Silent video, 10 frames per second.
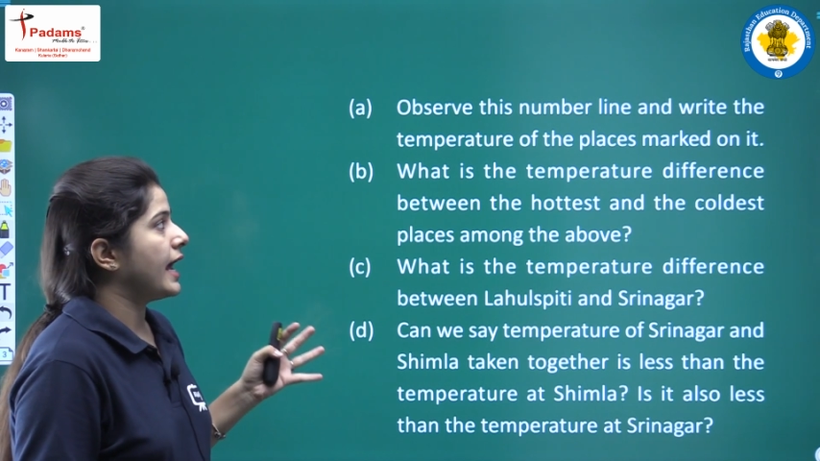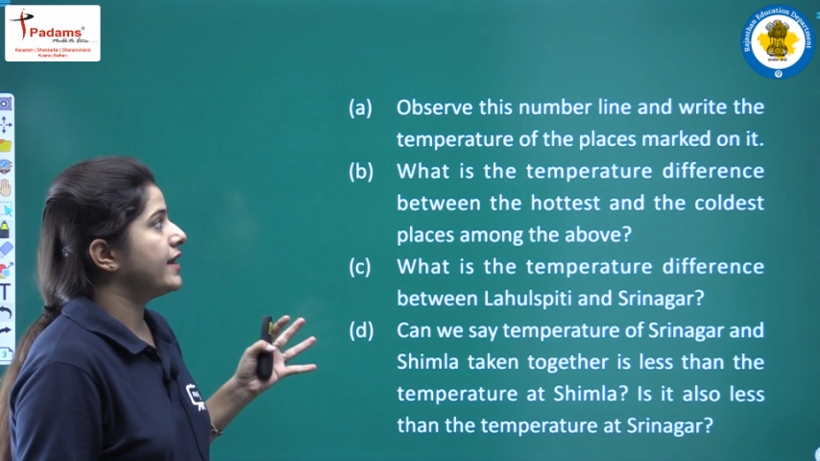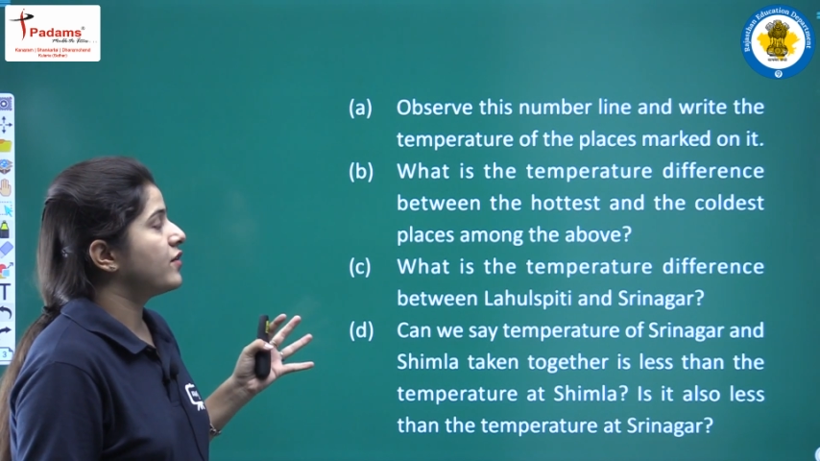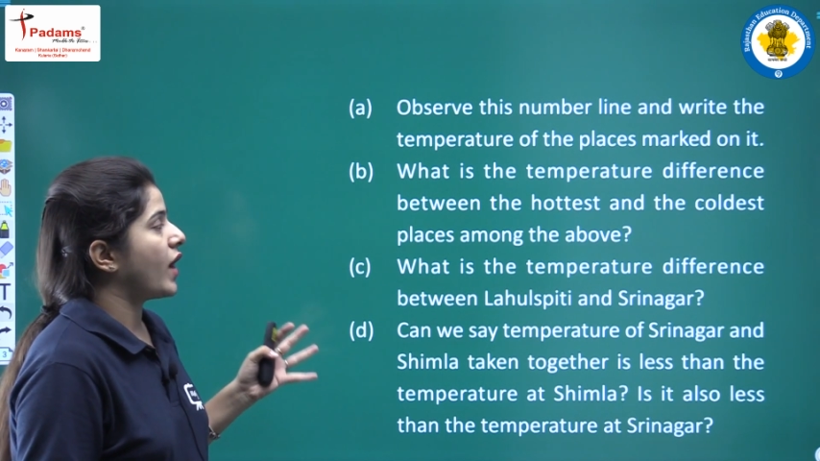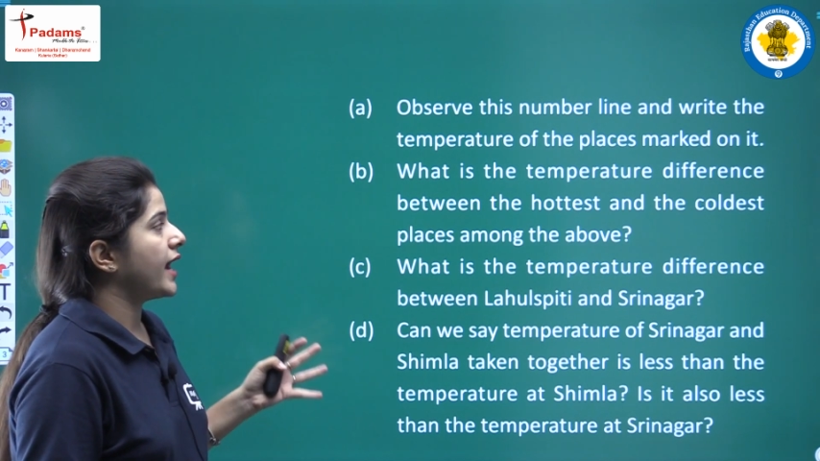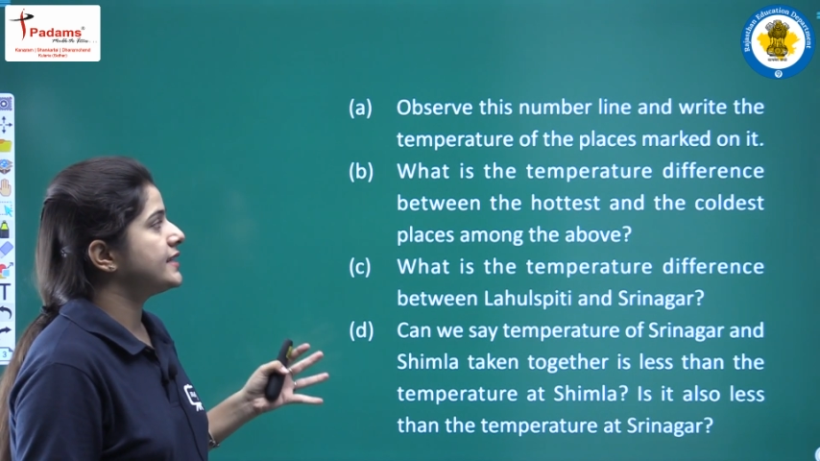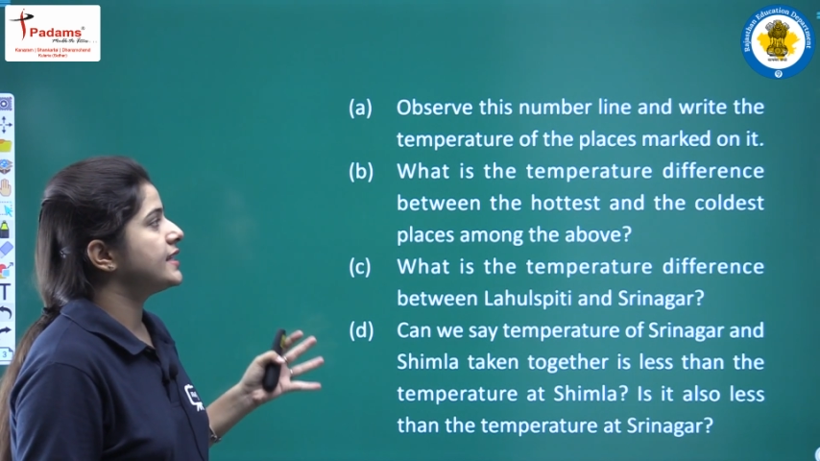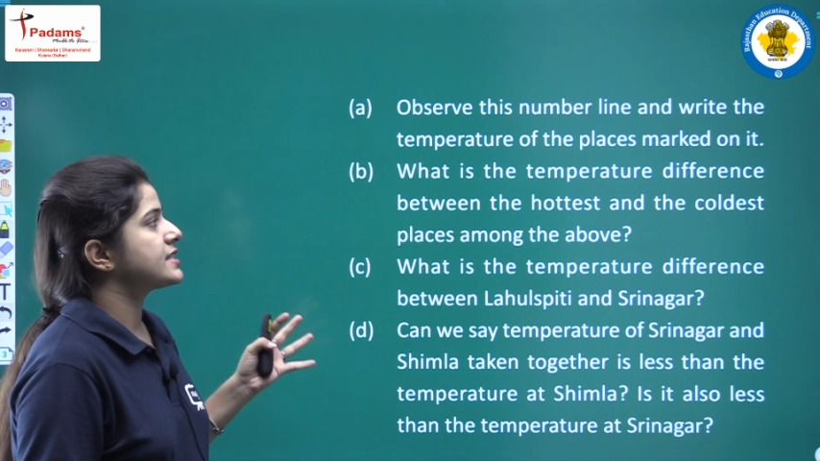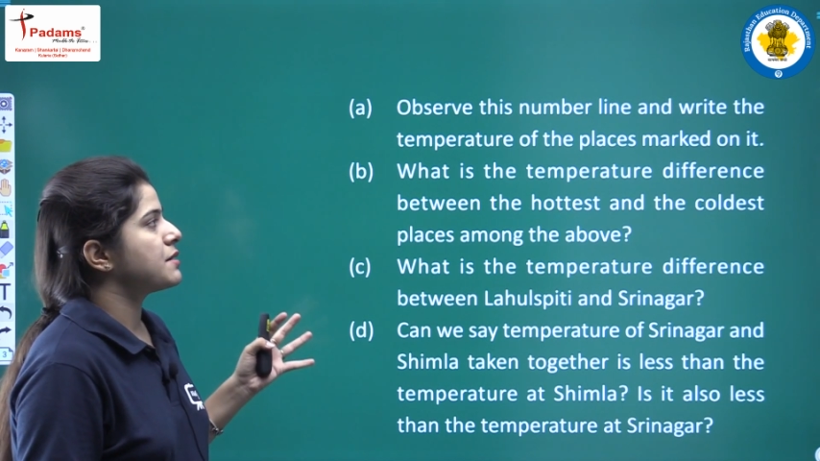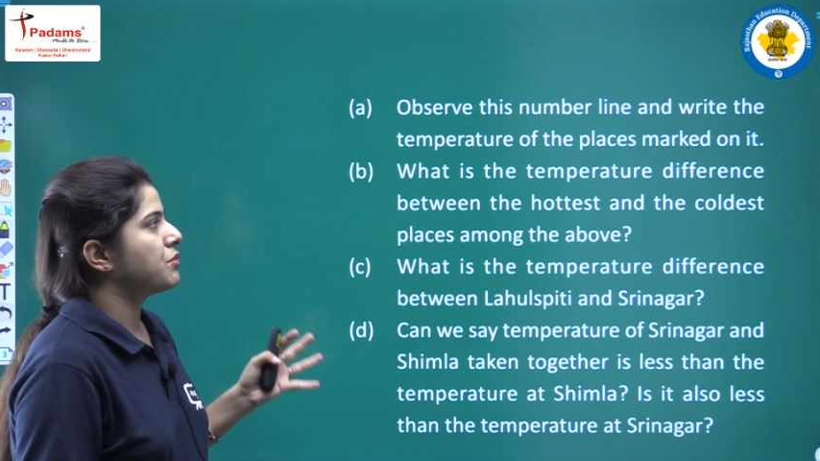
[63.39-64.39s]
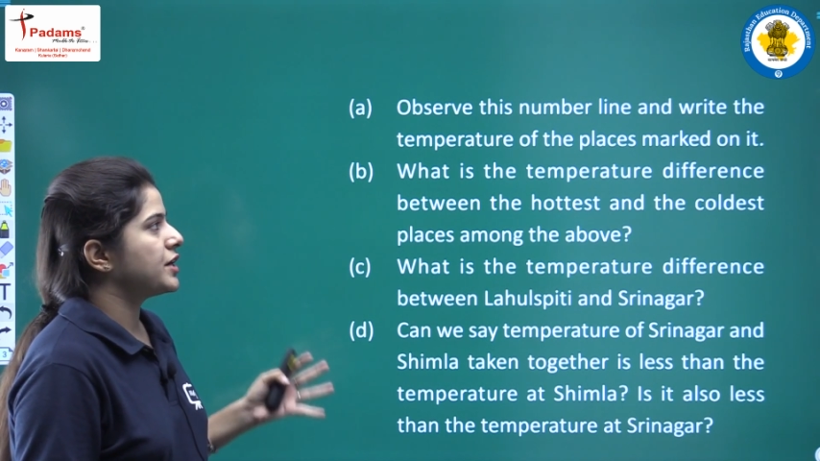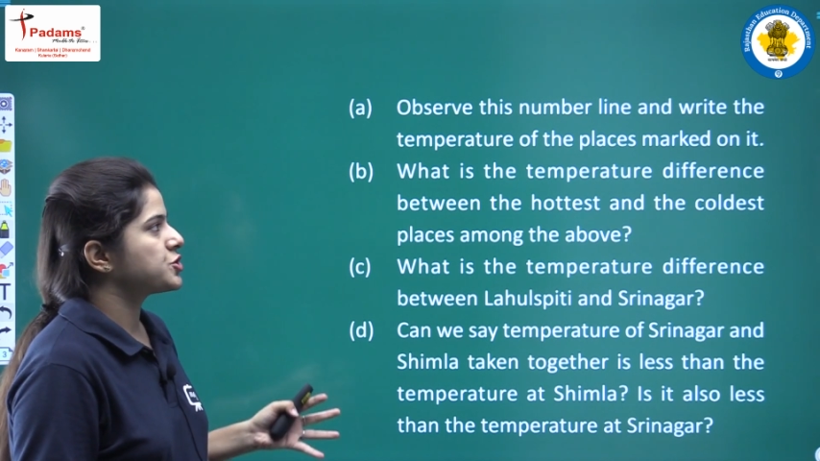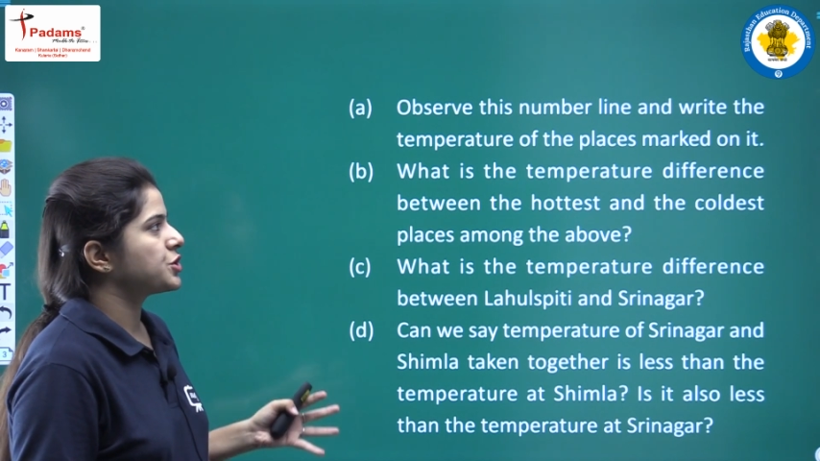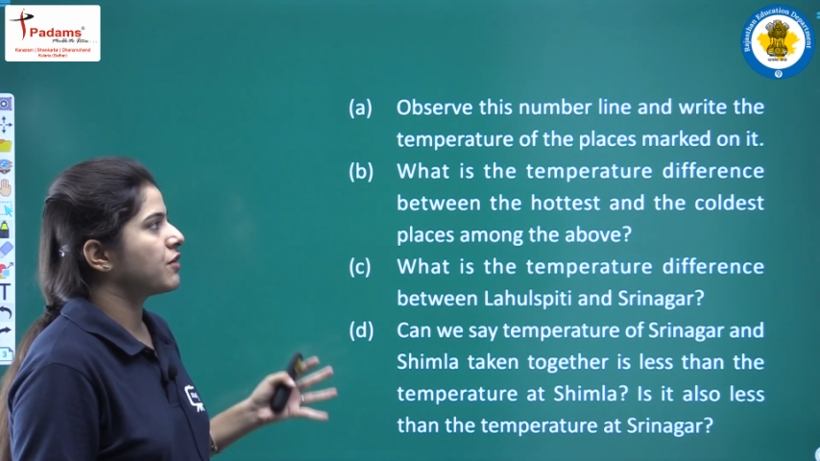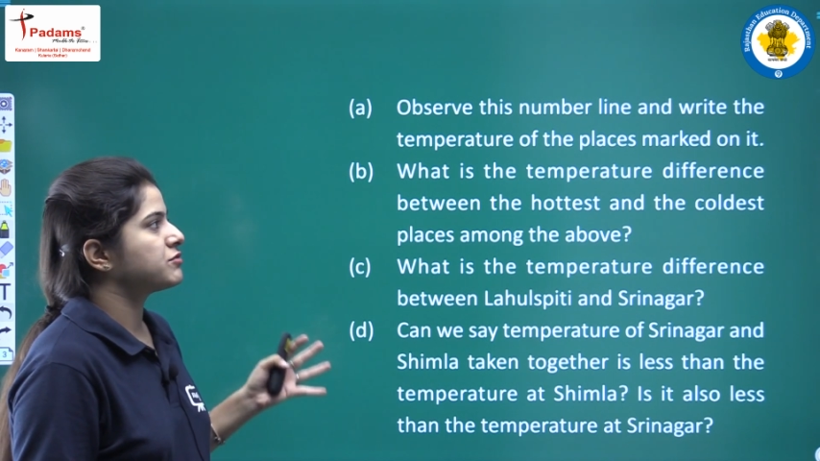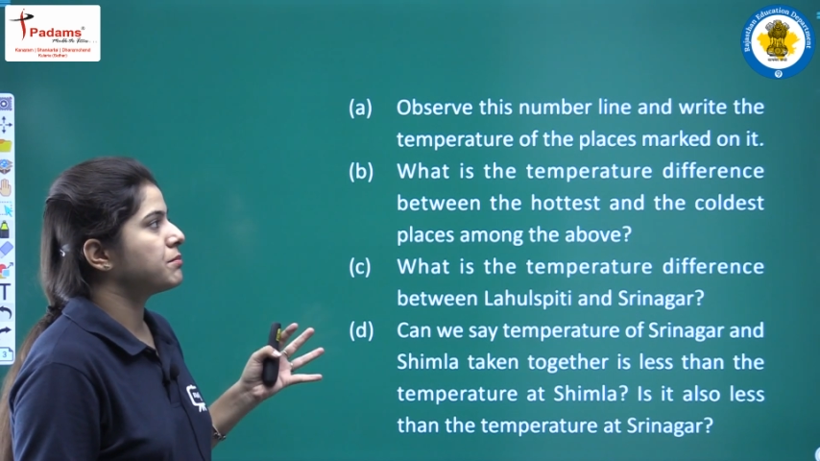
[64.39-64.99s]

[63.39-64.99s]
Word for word: and write the temperature of